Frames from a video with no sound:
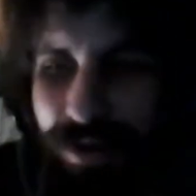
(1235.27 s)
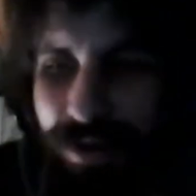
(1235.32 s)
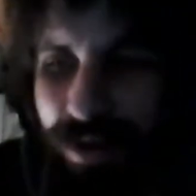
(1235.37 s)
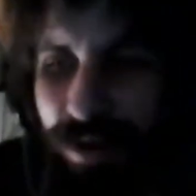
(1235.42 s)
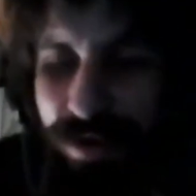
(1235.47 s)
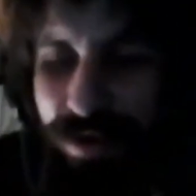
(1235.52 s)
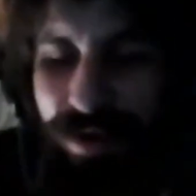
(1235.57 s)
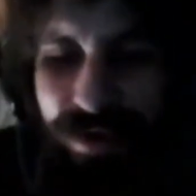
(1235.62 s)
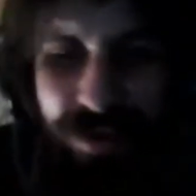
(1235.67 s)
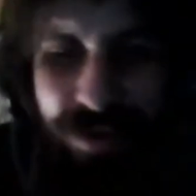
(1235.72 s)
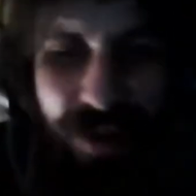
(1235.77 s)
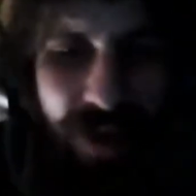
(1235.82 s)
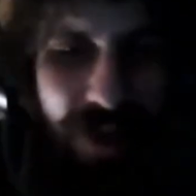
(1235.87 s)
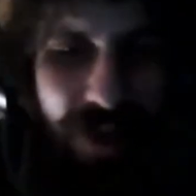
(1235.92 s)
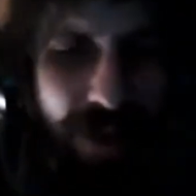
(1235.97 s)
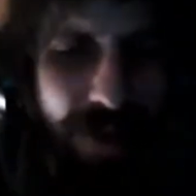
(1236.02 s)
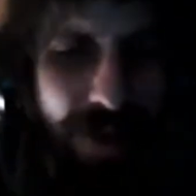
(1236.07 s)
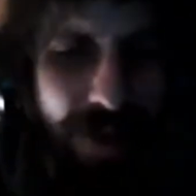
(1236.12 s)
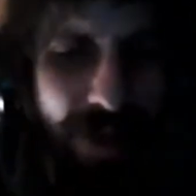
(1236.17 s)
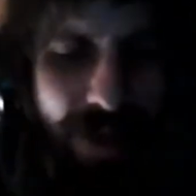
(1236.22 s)
jokes
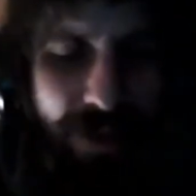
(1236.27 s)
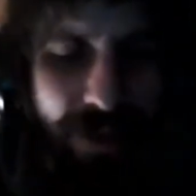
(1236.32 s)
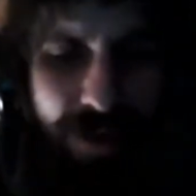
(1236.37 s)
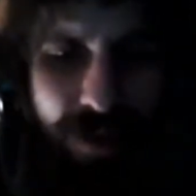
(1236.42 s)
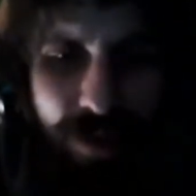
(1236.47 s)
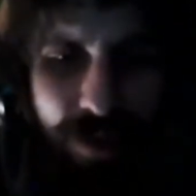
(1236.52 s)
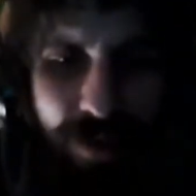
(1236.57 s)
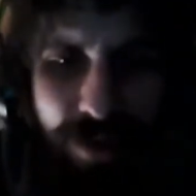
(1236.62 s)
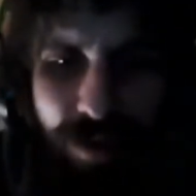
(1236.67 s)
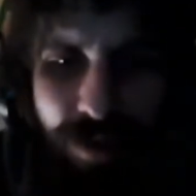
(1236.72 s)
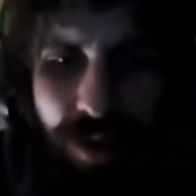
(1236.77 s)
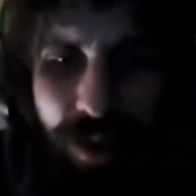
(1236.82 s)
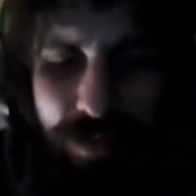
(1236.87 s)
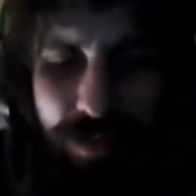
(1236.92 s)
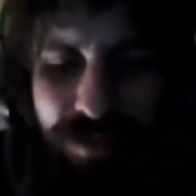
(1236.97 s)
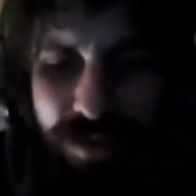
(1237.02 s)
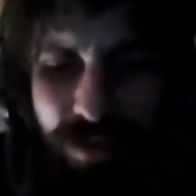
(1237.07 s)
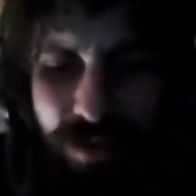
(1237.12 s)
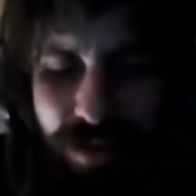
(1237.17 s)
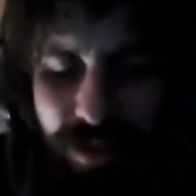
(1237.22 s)
aside, you're
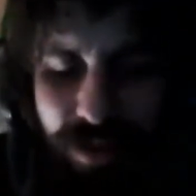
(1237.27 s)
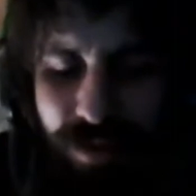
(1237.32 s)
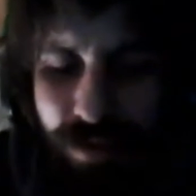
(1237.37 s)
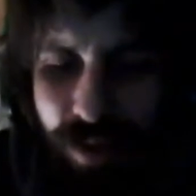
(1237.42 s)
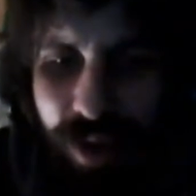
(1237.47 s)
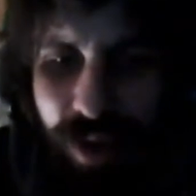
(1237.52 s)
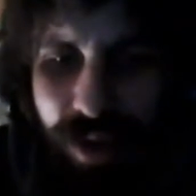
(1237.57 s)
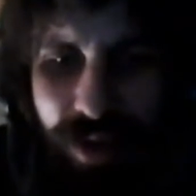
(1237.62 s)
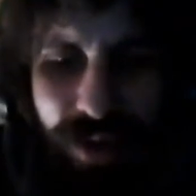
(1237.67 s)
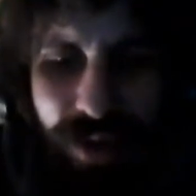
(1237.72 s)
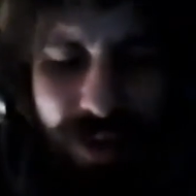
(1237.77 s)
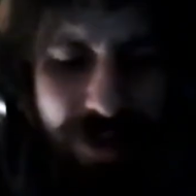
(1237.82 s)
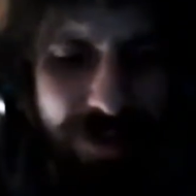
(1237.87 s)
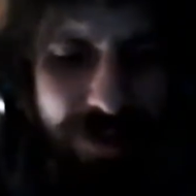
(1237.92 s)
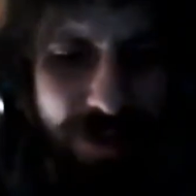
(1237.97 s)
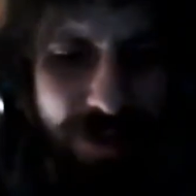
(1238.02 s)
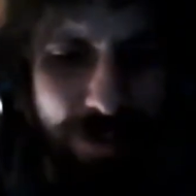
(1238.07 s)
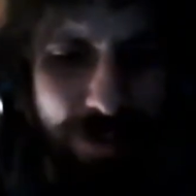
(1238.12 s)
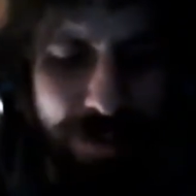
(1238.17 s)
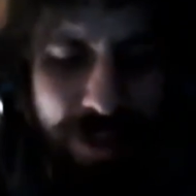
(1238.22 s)
absolutely right. It ends
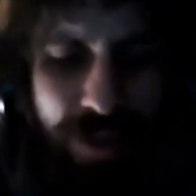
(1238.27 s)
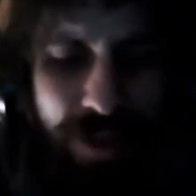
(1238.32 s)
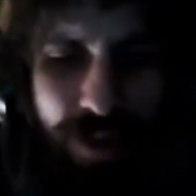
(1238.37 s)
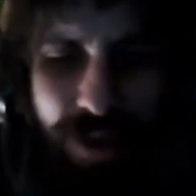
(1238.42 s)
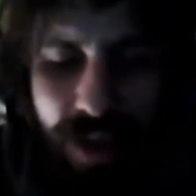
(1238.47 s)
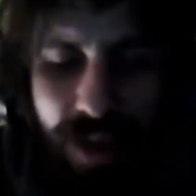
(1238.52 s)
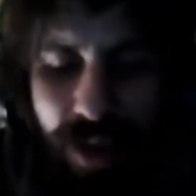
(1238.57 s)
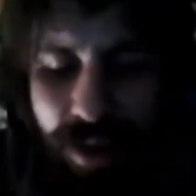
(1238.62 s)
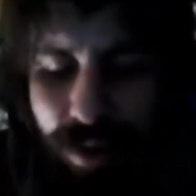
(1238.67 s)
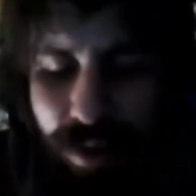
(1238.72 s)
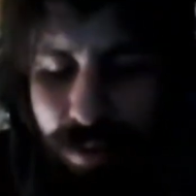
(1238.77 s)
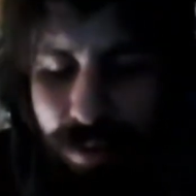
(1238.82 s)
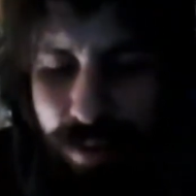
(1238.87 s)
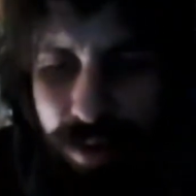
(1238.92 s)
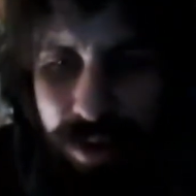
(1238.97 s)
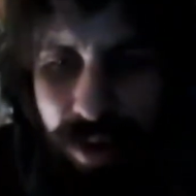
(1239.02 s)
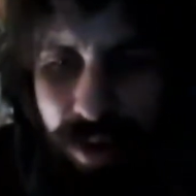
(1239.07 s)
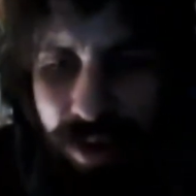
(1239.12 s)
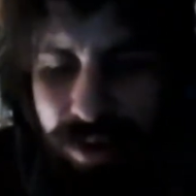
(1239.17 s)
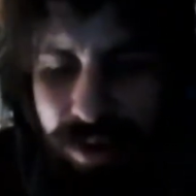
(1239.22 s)
up being
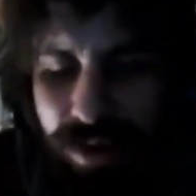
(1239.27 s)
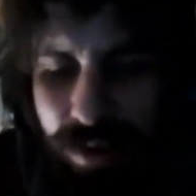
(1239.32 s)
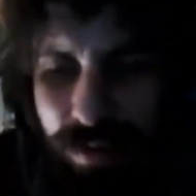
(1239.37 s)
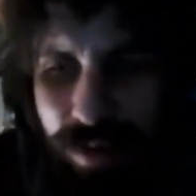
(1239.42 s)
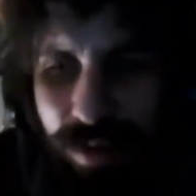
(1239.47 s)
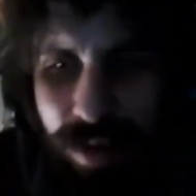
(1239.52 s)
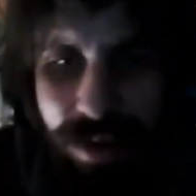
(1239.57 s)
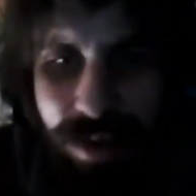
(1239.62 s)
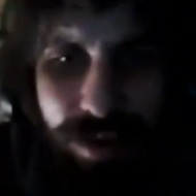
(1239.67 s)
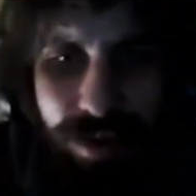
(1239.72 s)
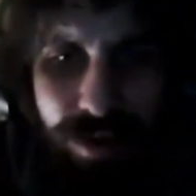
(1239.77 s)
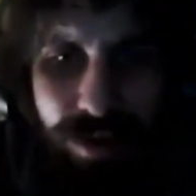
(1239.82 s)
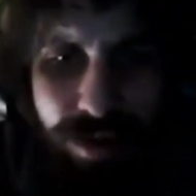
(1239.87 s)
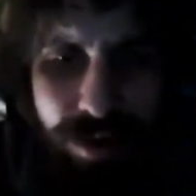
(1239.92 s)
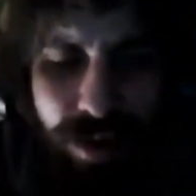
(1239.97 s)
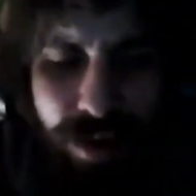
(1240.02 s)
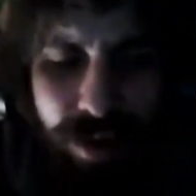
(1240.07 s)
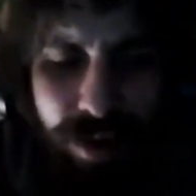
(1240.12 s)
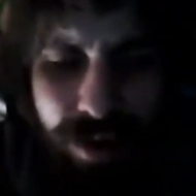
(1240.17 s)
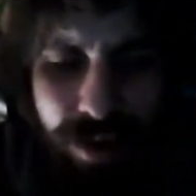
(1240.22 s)
counterproductive, and
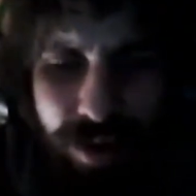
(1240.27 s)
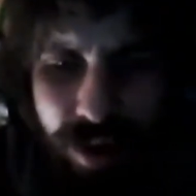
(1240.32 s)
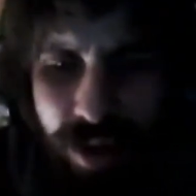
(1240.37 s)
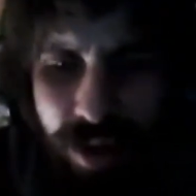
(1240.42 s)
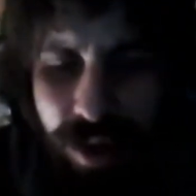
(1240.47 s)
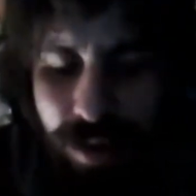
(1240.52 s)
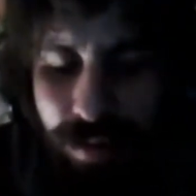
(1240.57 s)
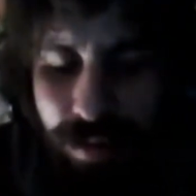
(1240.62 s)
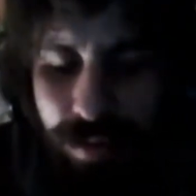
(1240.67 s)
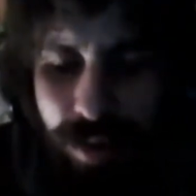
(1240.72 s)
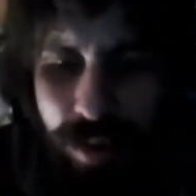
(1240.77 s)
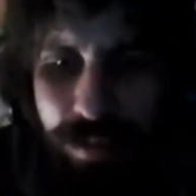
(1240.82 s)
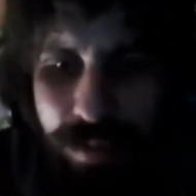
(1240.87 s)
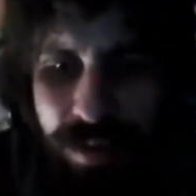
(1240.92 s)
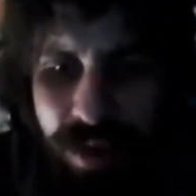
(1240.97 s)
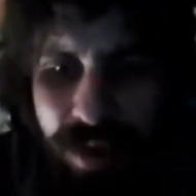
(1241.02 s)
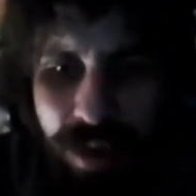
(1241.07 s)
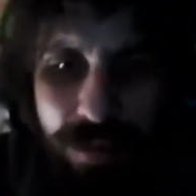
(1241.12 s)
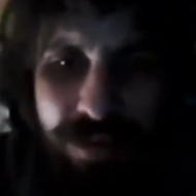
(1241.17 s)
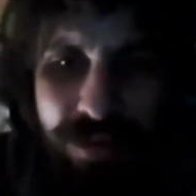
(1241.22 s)
not only that, it
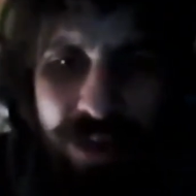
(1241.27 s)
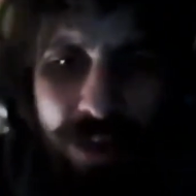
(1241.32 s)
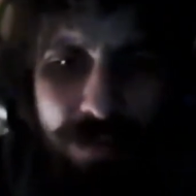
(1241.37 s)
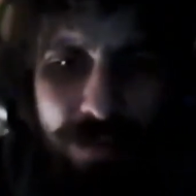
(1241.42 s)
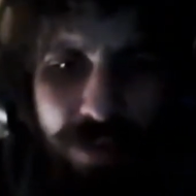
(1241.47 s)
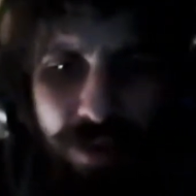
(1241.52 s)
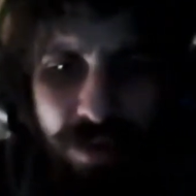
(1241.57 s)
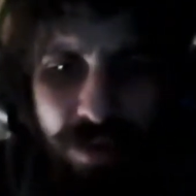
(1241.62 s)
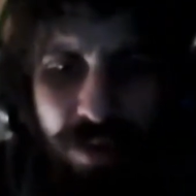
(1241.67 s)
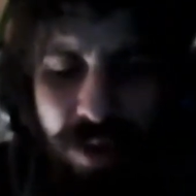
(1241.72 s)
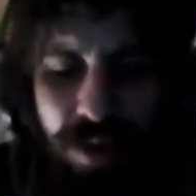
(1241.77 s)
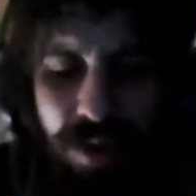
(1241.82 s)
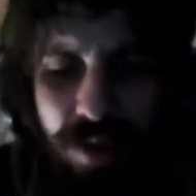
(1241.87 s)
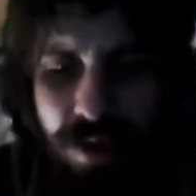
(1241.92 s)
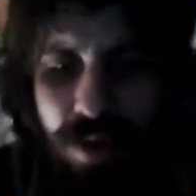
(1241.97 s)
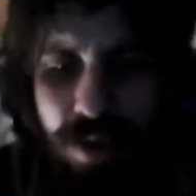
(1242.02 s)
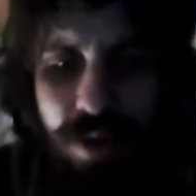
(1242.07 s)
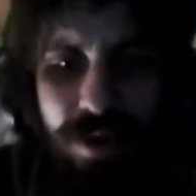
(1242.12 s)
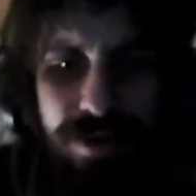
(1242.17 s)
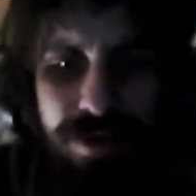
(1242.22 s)
becomes
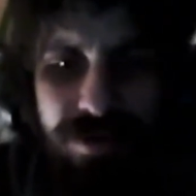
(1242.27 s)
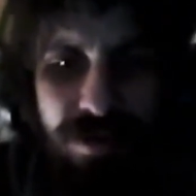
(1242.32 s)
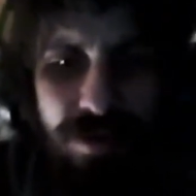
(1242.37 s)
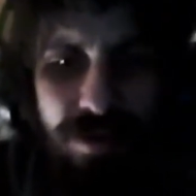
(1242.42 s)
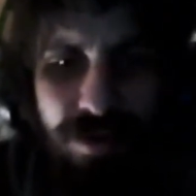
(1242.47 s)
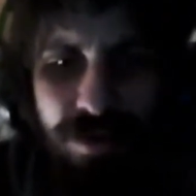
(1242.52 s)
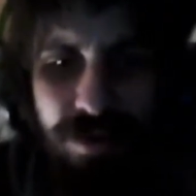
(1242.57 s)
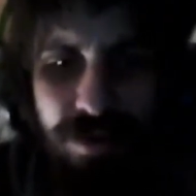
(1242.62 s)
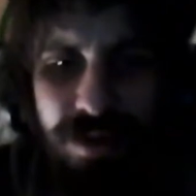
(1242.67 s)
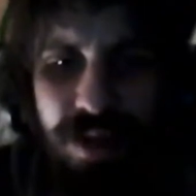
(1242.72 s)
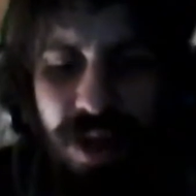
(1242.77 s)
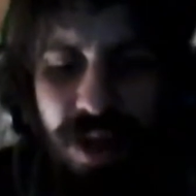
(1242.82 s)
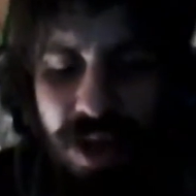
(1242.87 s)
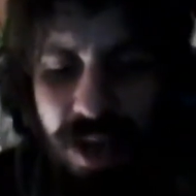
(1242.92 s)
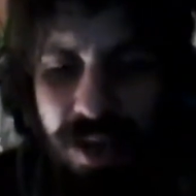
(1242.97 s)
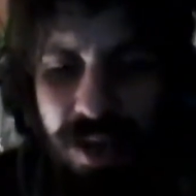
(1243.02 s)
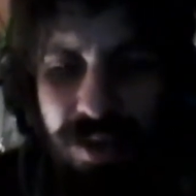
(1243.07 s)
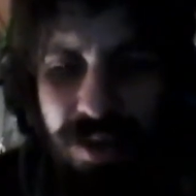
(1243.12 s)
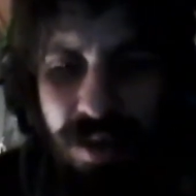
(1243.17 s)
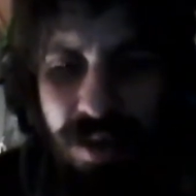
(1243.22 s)
hypocritical to the
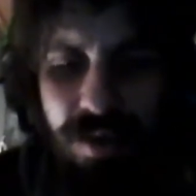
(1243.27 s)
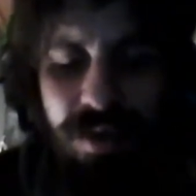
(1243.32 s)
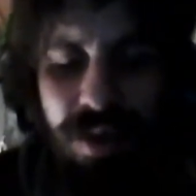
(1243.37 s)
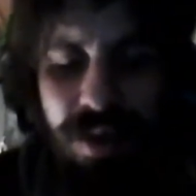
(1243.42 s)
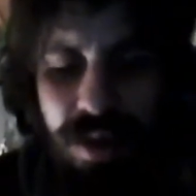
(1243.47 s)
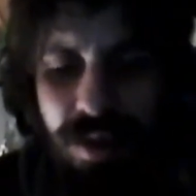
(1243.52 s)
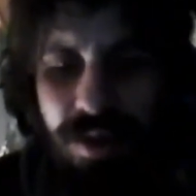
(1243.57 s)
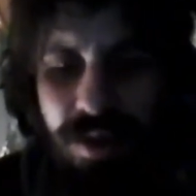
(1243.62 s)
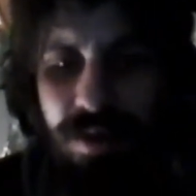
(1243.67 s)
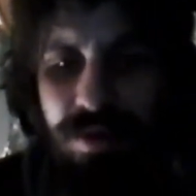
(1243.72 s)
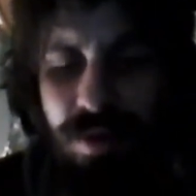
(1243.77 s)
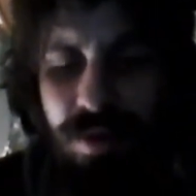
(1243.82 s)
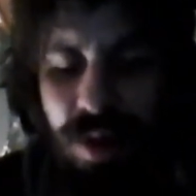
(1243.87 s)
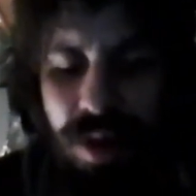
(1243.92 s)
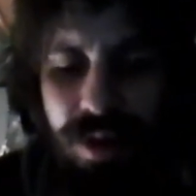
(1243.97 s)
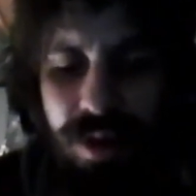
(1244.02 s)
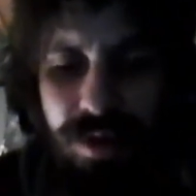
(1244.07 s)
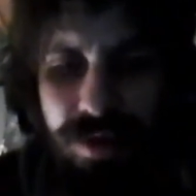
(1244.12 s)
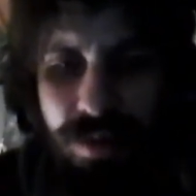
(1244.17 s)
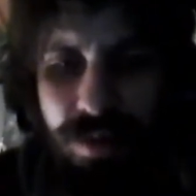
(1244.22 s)
idea that you're
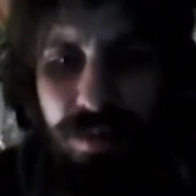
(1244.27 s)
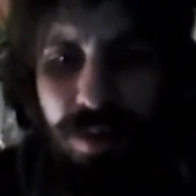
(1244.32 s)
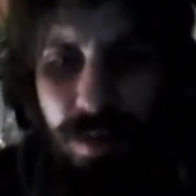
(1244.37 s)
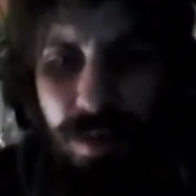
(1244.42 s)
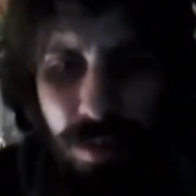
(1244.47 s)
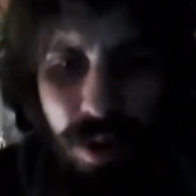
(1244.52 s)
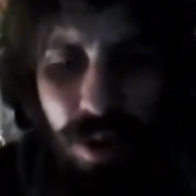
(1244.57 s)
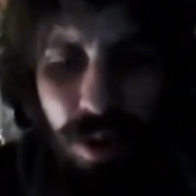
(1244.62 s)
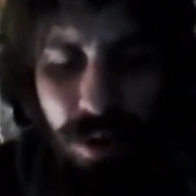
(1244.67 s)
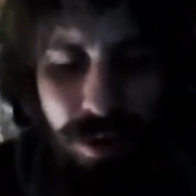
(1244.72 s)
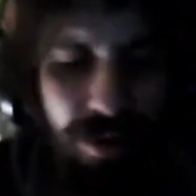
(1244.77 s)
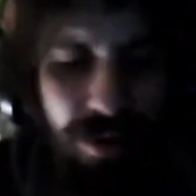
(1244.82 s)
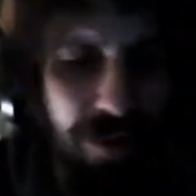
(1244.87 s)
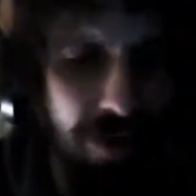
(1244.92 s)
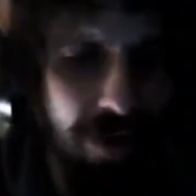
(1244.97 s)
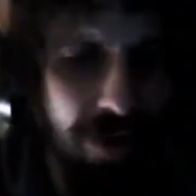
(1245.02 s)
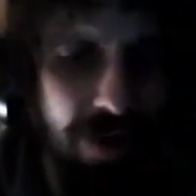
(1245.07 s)
trying to promote.